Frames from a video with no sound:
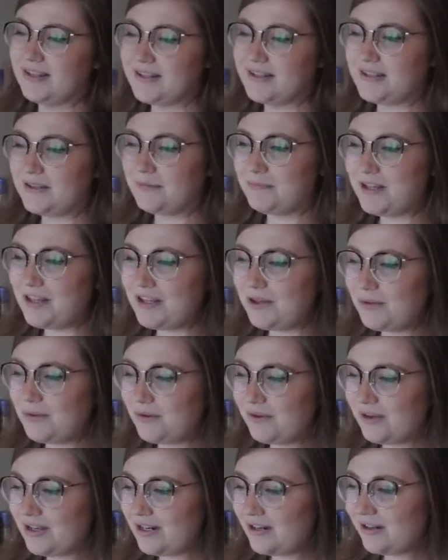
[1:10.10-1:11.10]
some
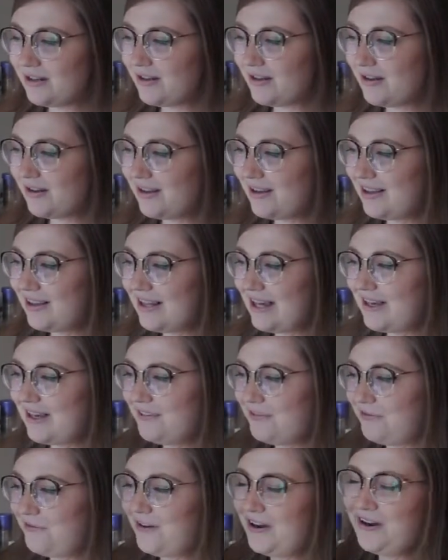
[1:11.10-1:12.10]
cute little like
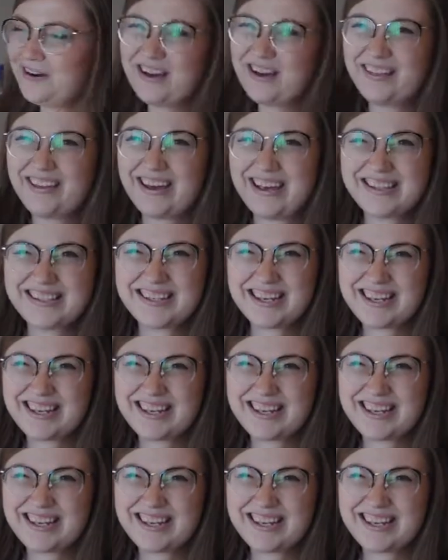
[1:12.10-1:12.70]
fairy lights,